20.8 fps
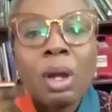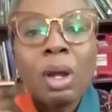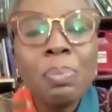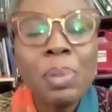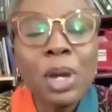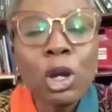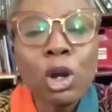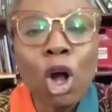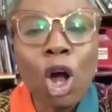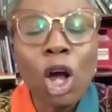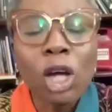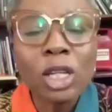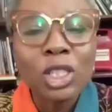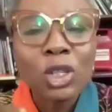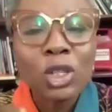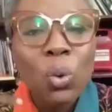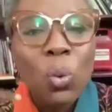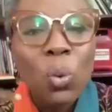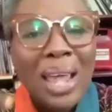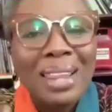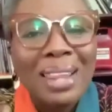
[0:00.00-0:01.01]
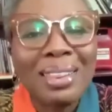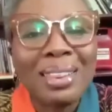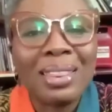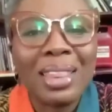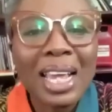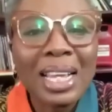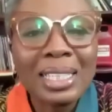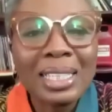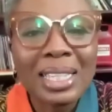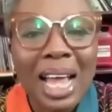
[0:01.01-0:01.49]
Because when
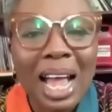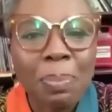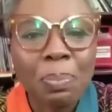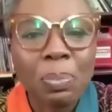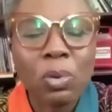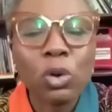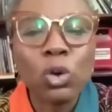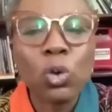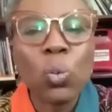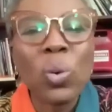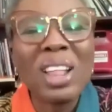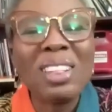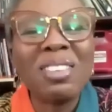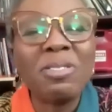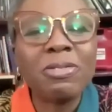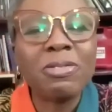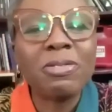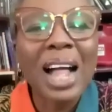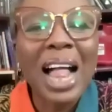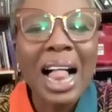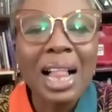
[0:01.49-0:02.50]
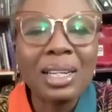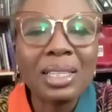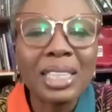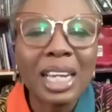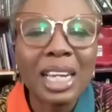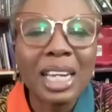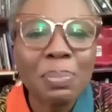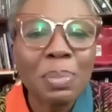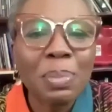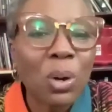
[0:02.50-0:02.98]
things happen, we'll file
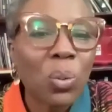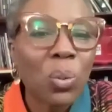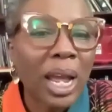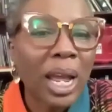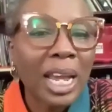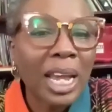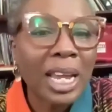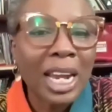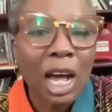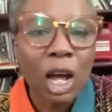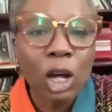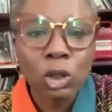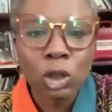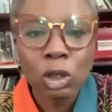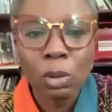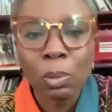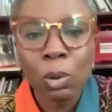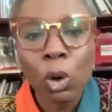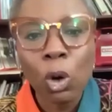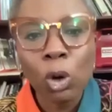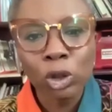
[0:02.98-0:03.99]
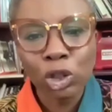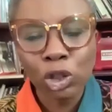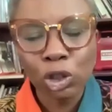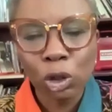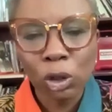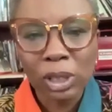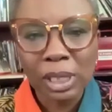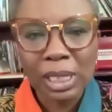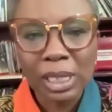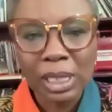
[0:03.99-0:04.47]
them away in our
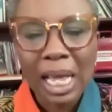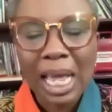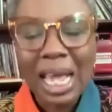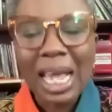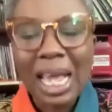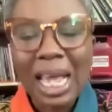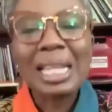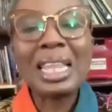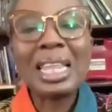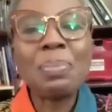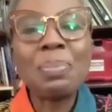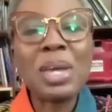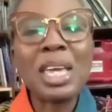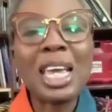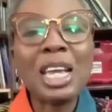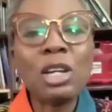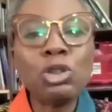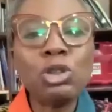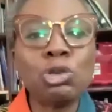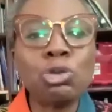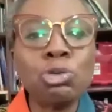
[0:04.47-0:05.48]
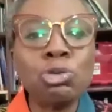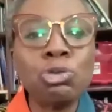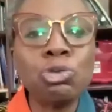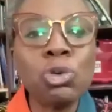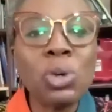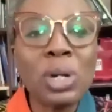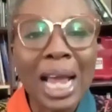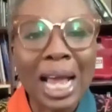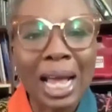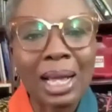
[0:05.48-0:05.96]
subconscious. They begin to
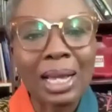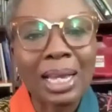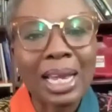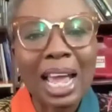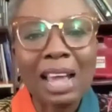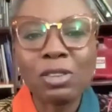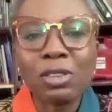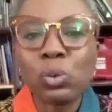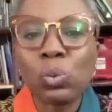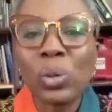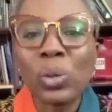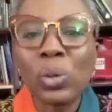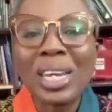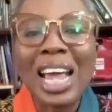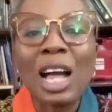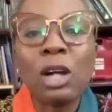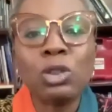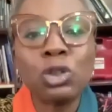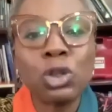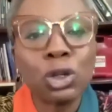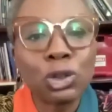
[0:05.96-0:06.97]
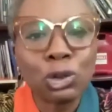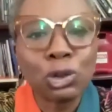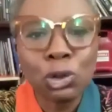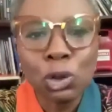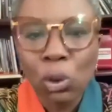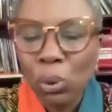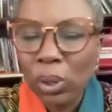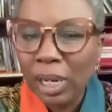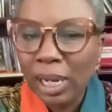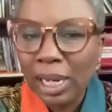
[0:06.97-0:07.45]
rule our lives without us
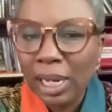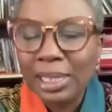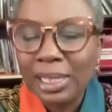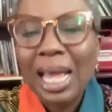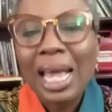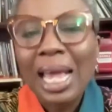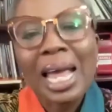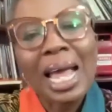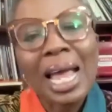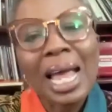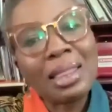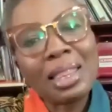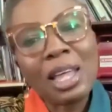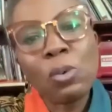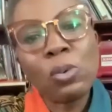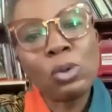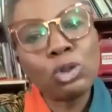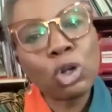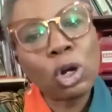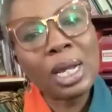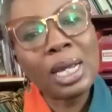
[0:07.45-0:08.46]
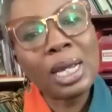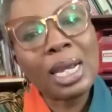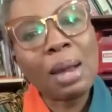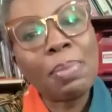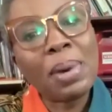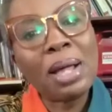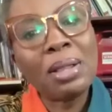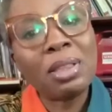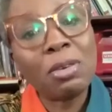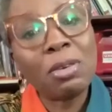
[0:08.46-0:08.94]
knowing it. And then we're talking
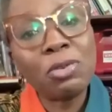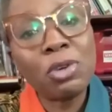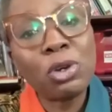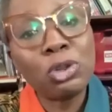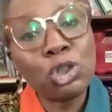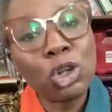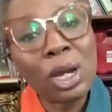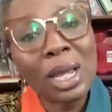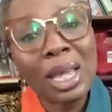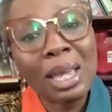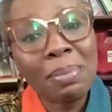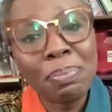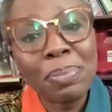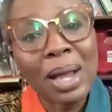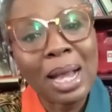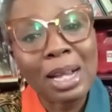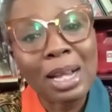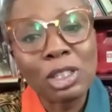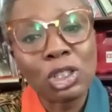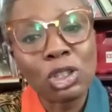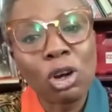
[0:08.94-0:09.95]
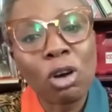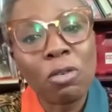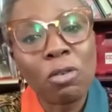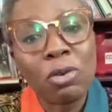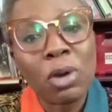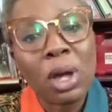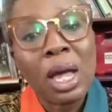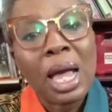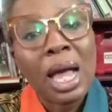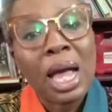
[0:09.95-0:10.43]
about the future impacts
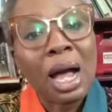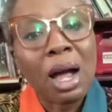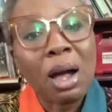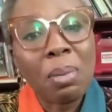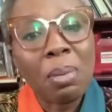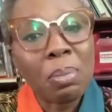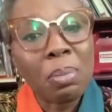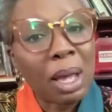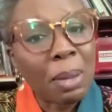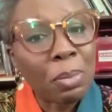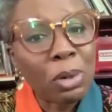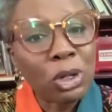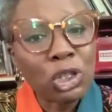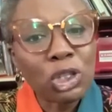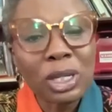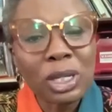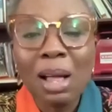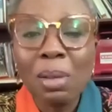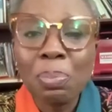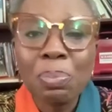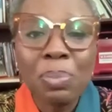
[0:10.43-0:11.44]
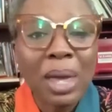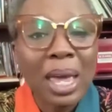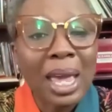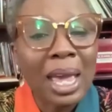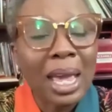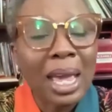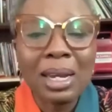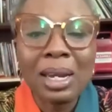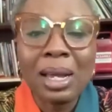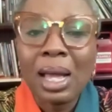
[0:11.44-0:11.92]
of emotional
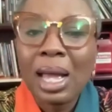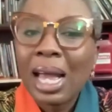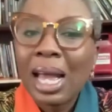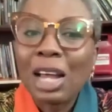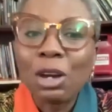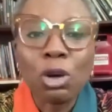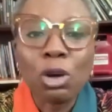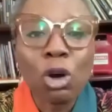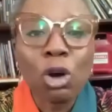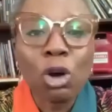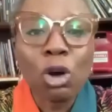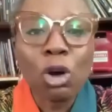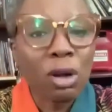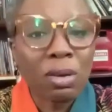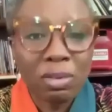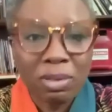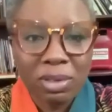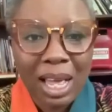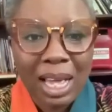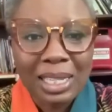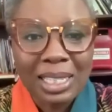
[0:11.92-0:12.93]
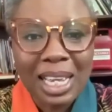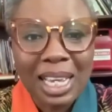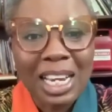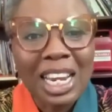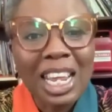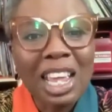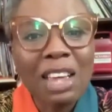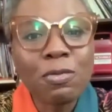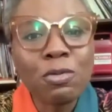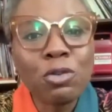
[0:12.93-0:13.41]
pain and all of that.
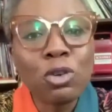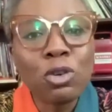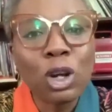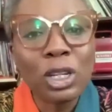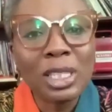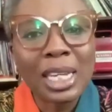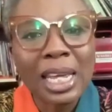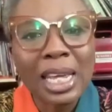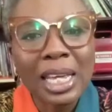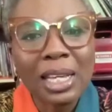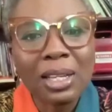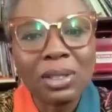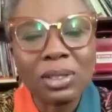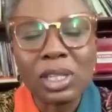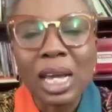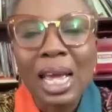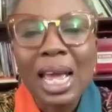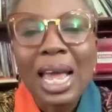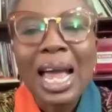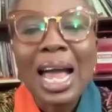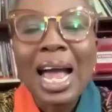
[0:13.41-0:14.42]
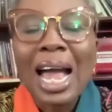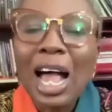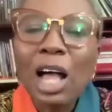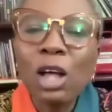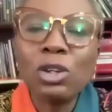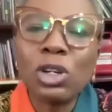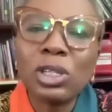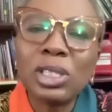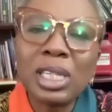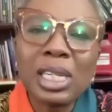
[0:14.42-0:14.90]
And if not healed,
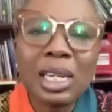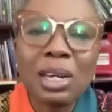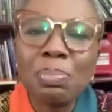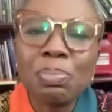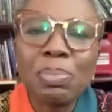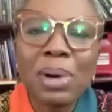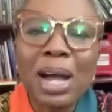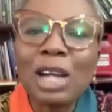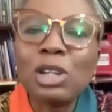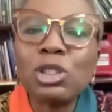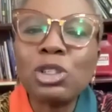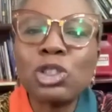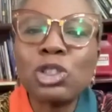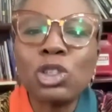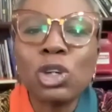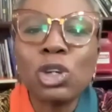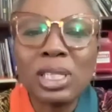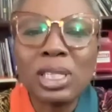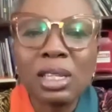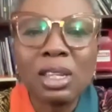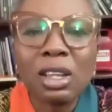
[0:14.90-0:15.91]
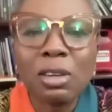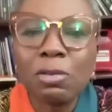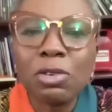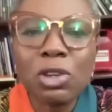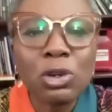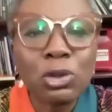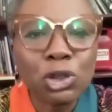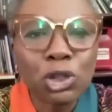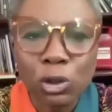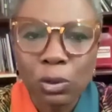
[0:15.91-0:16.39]
how does it impact us in the
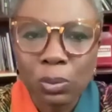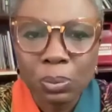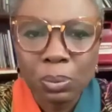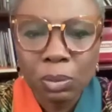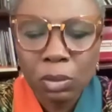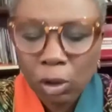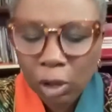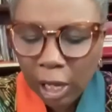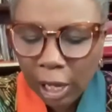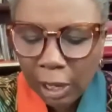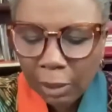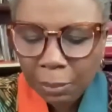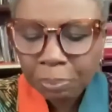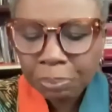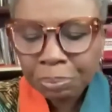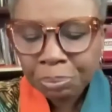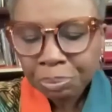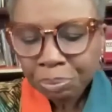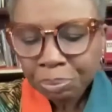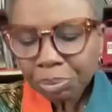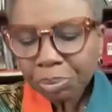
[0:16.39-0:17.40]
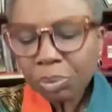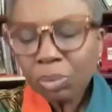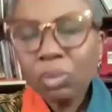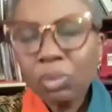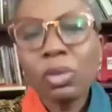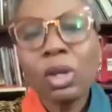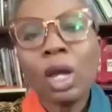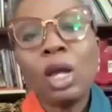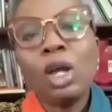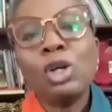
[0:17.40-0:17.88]
future? Okay.
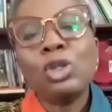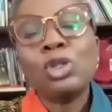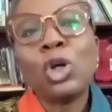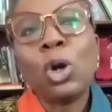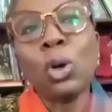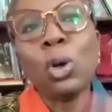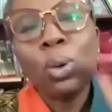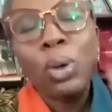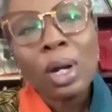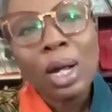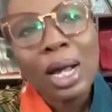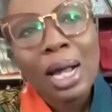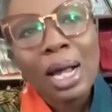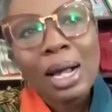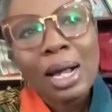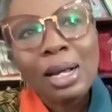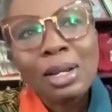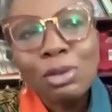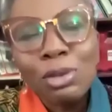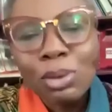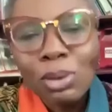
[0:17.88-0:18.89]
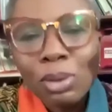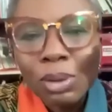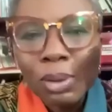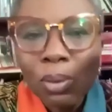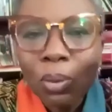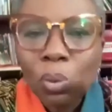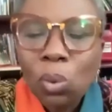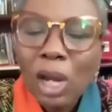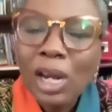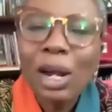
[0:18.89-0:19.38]
So
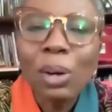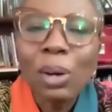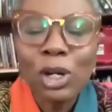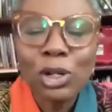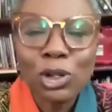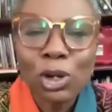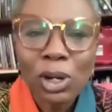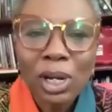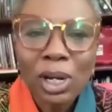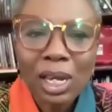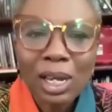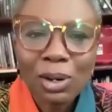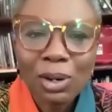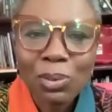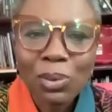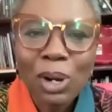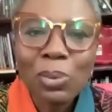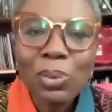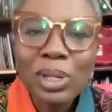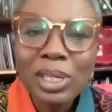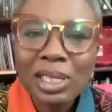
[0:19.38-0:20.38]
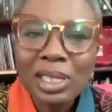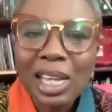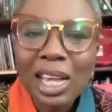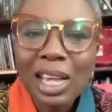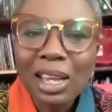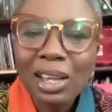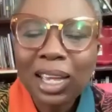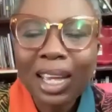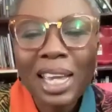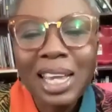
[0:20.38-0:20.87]
what are we talking when we
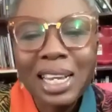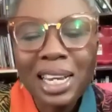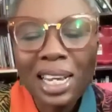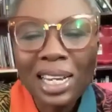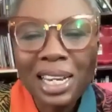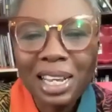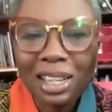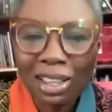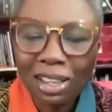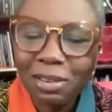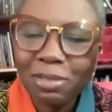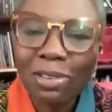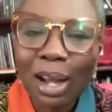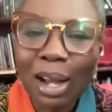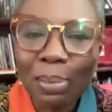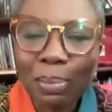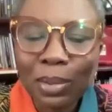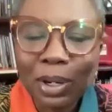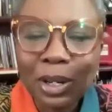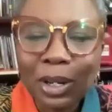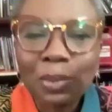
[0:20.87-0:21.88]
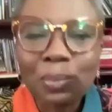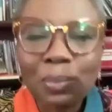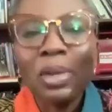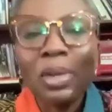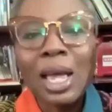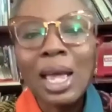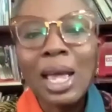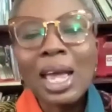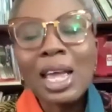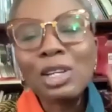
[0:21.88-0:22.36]
say healing in the family?
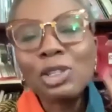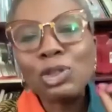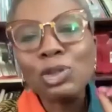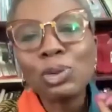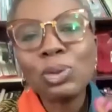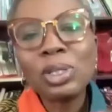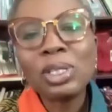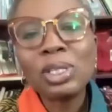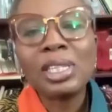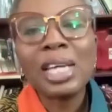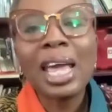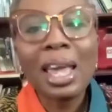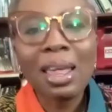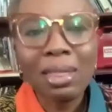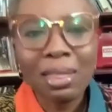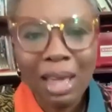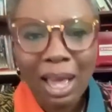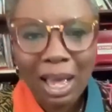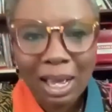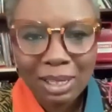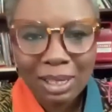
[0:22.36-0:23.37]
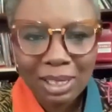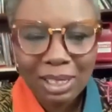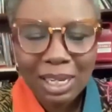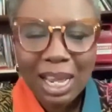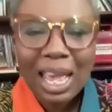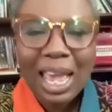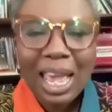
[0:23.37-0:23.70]
Is to say that